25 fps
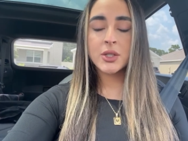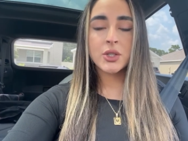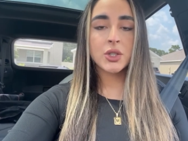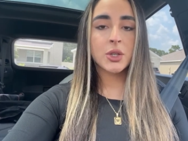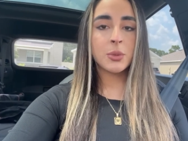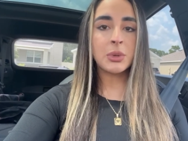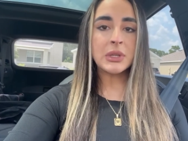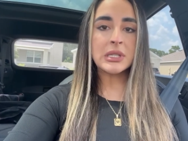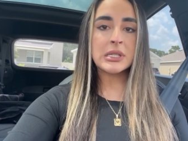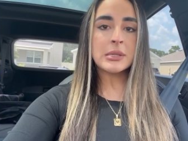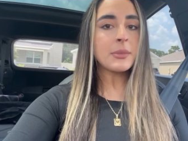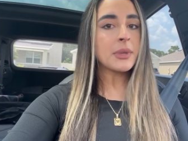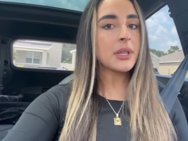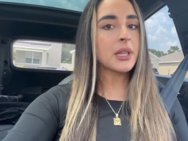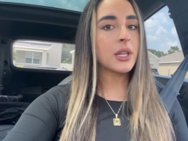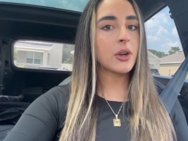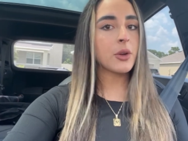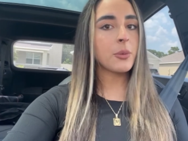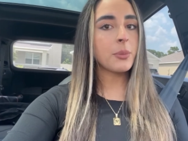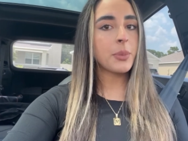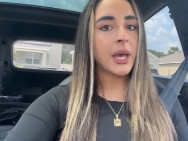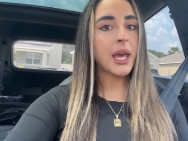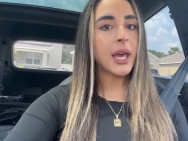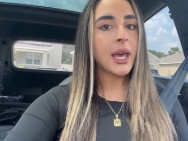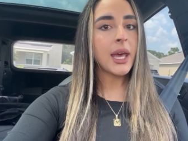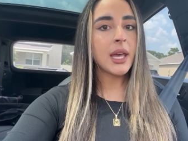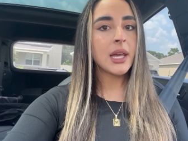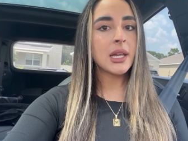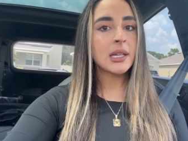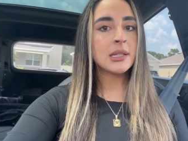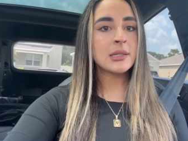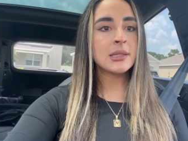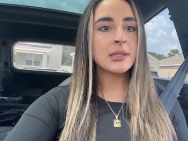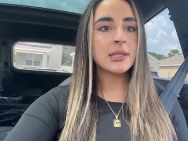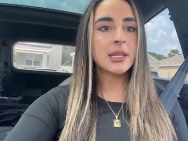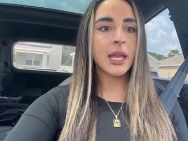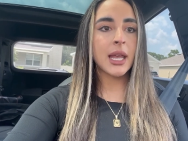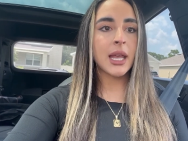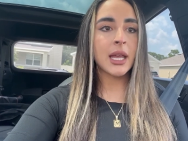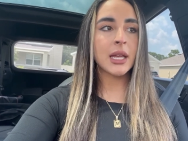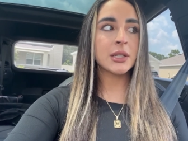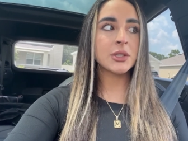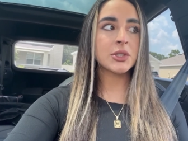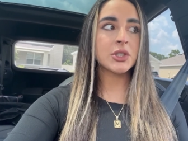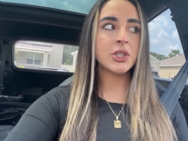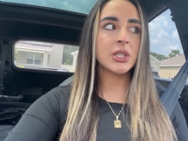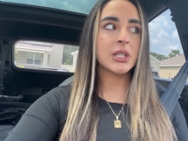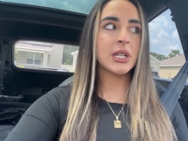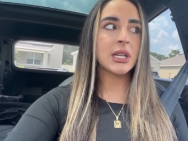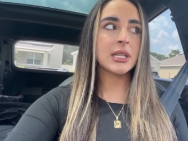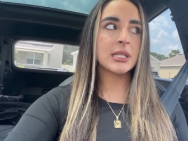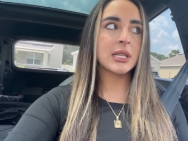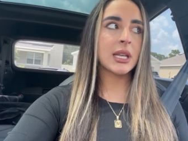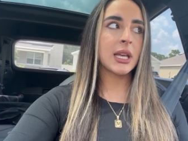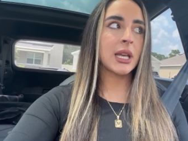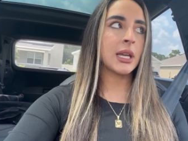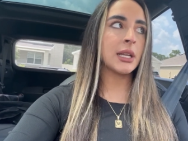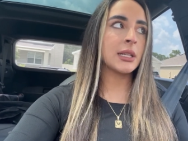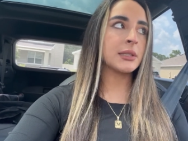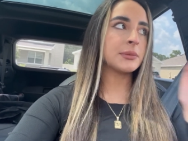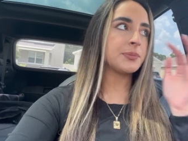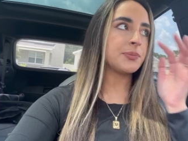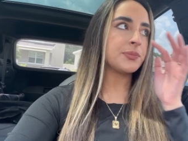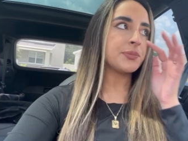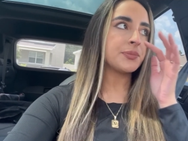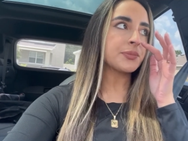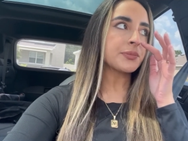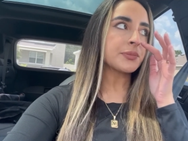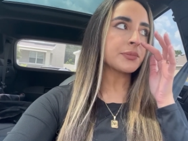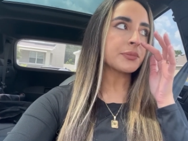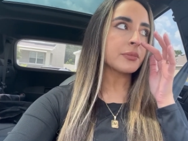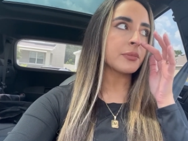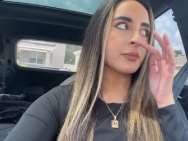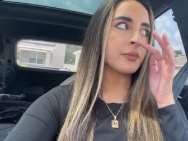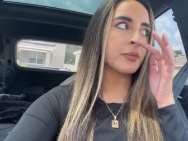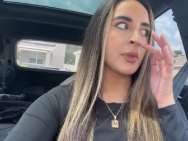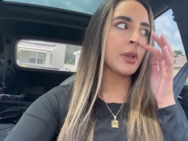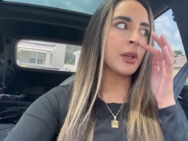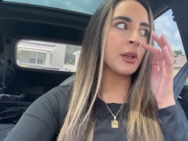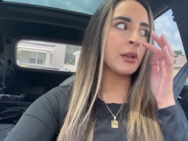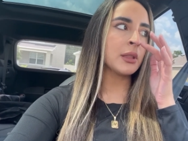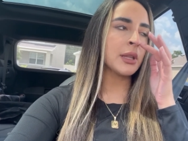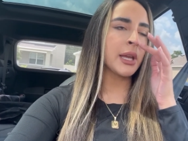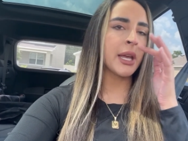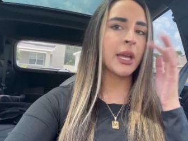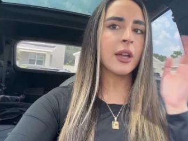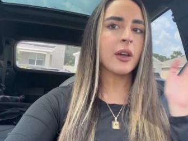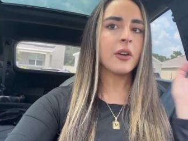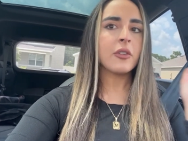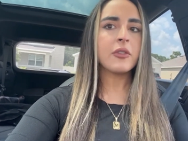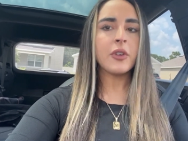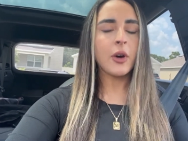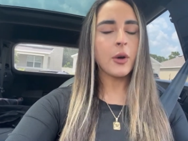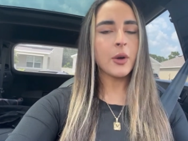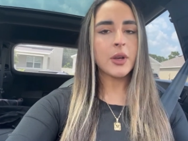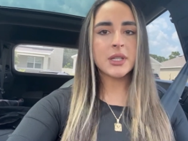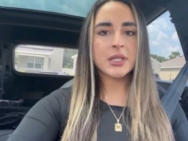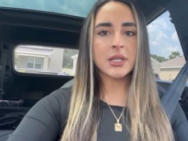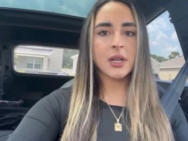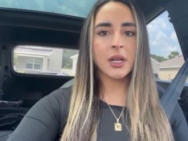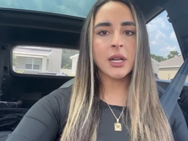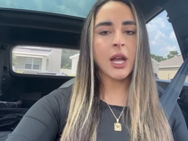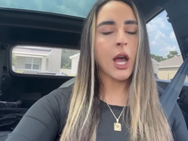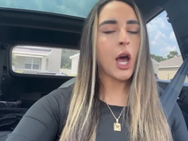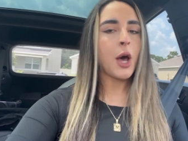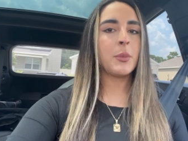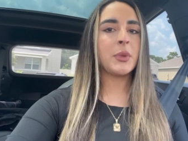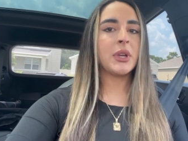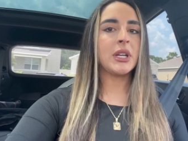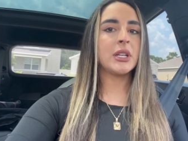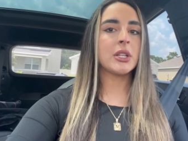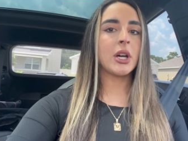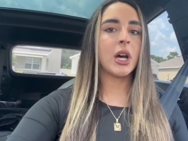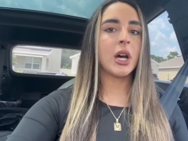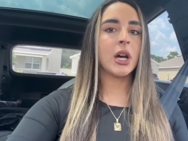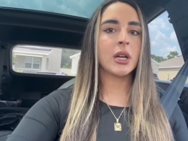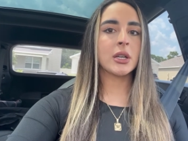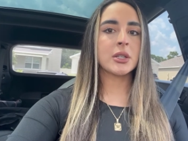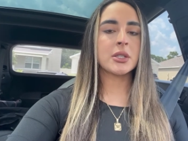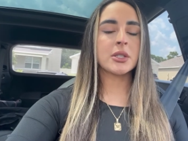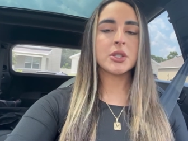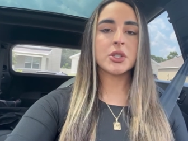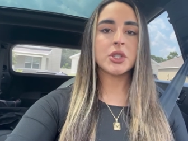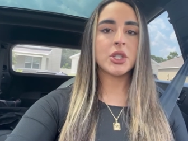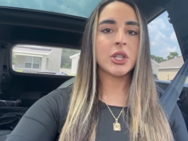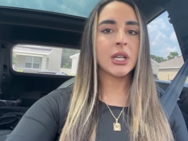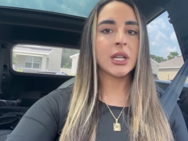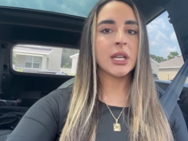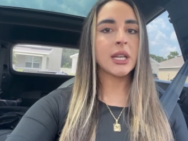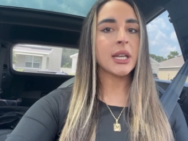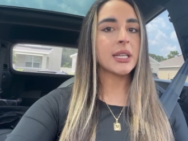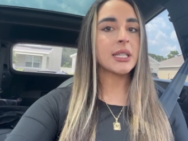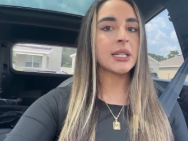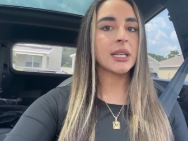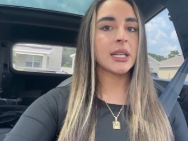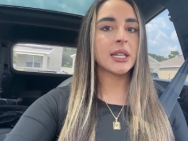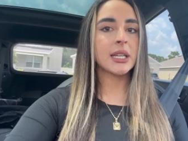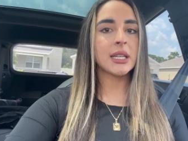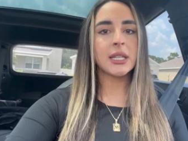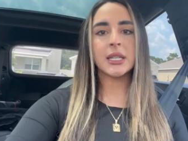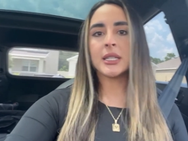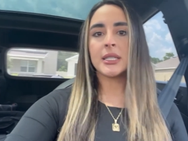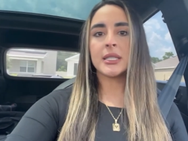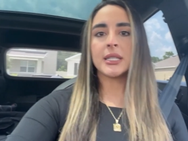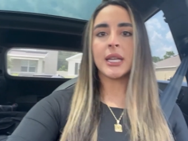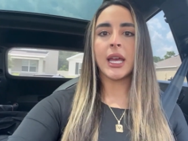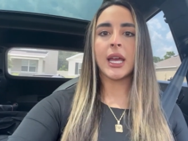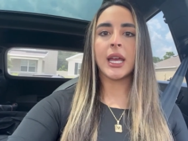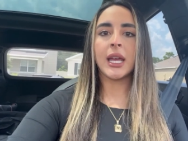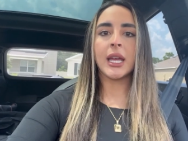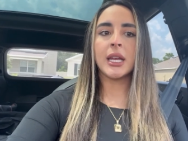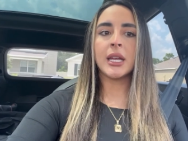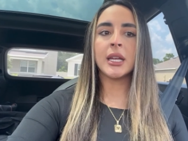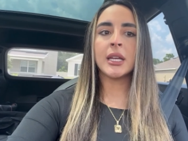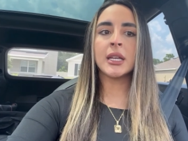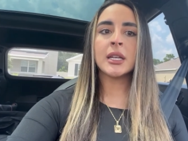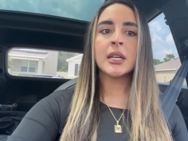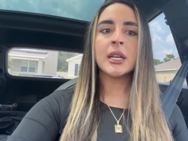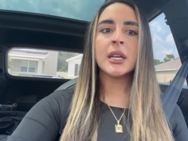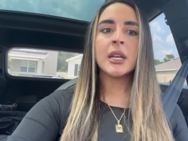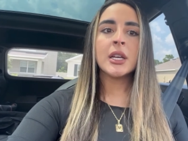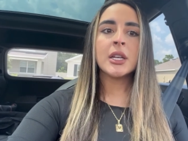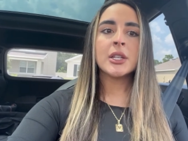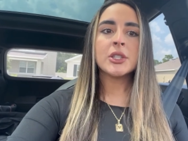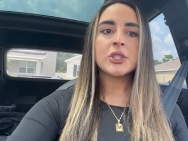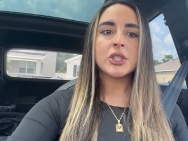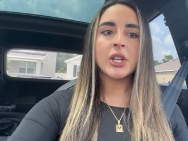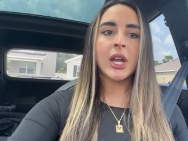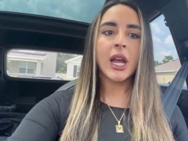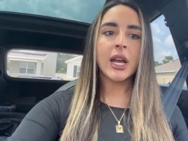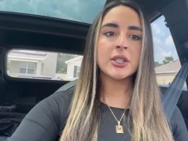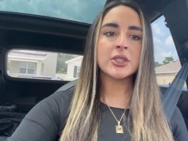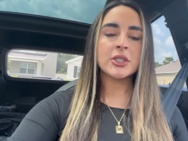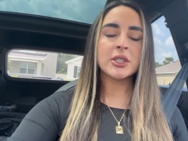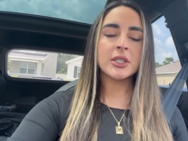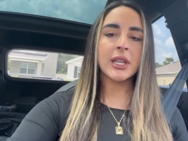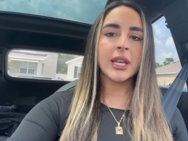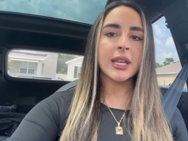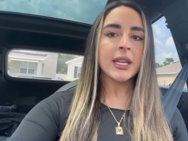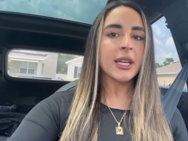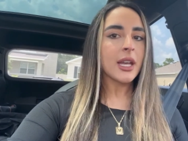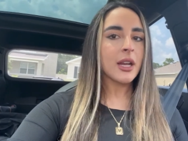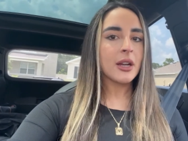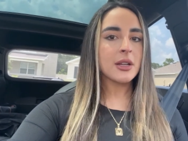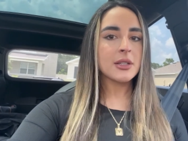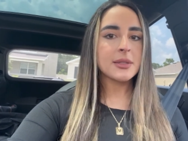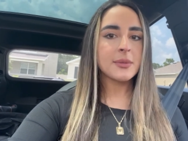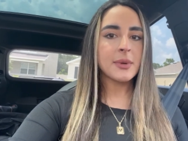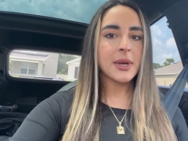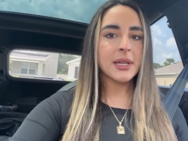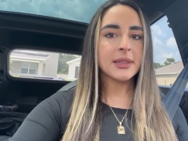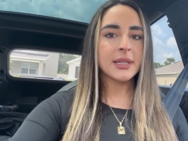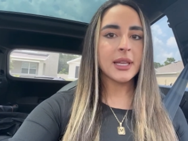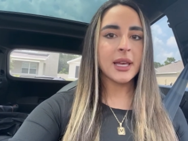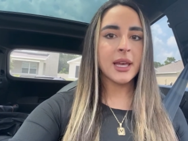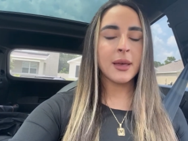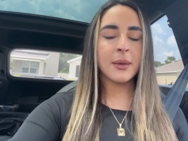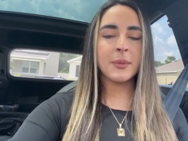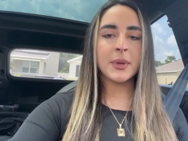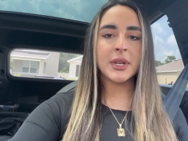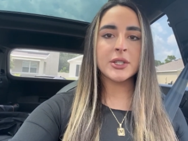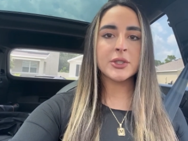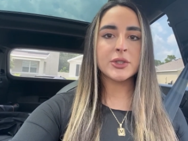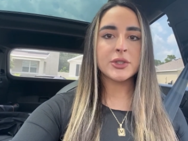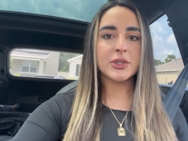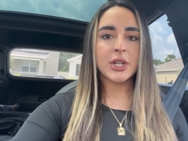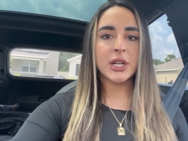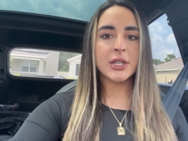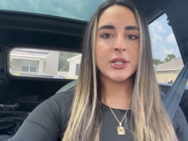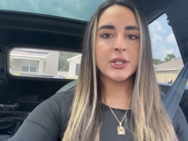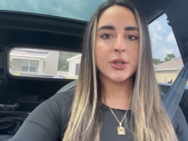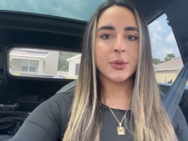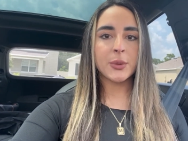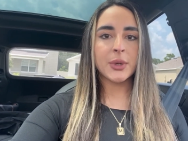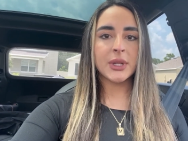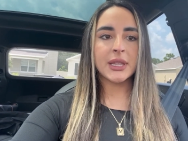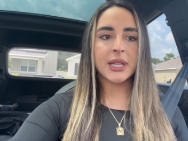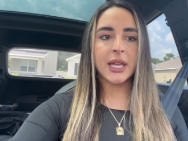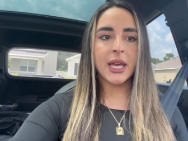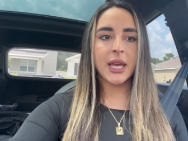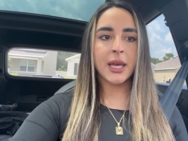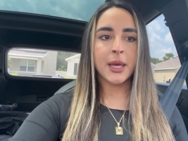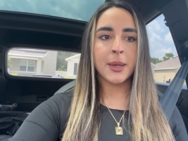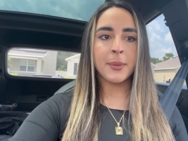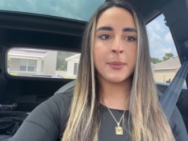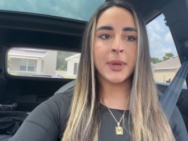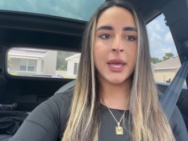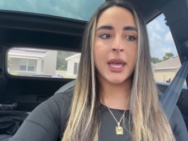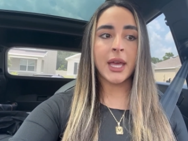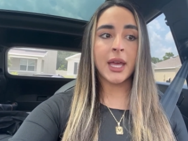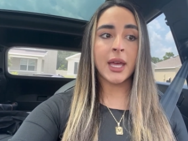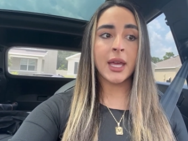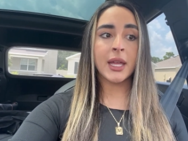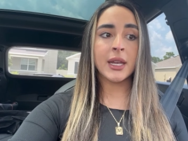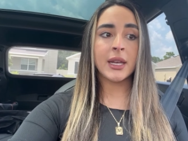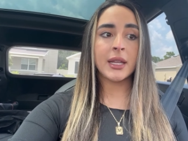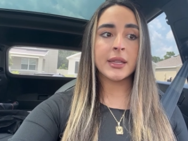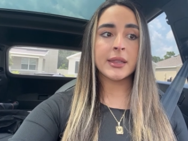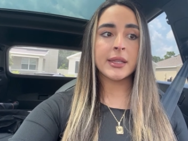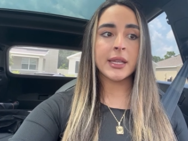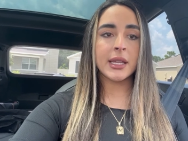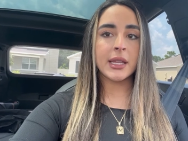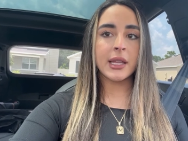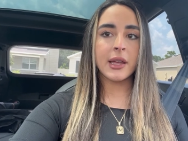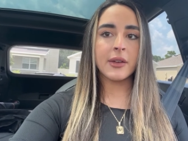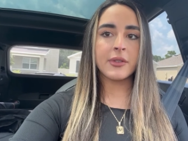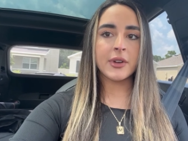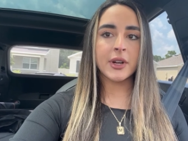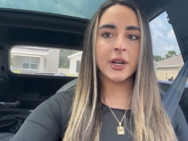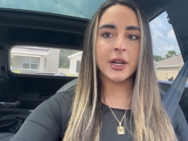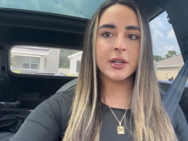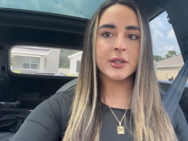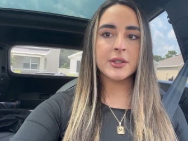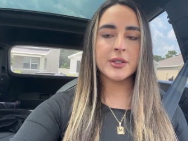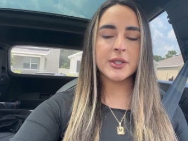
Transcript: She puts them in little pens and she doesn't like focus on how many dogs she can get done in a day. She actually like cares about them and is gentle with them and they love her.